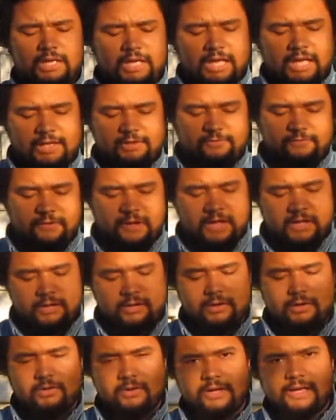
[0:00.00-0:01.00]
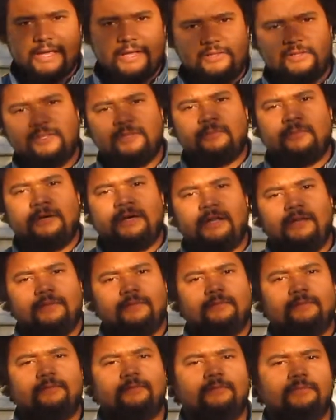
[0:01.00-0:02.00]
It's fine to go against somebody.
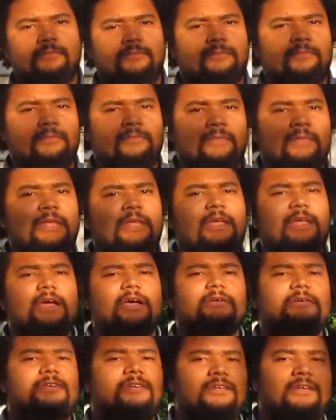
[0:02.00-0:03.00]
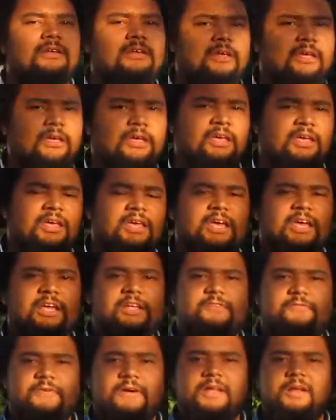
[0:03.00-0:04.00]
Yes.
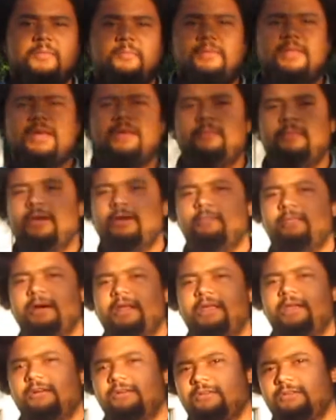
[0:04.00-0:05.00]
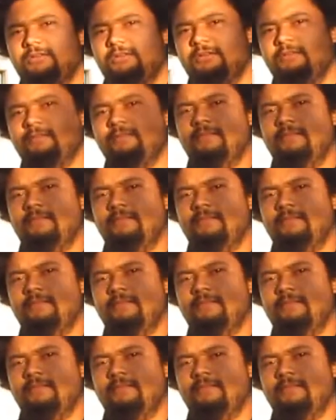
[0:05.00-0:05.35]
It's fine to blame everybody else.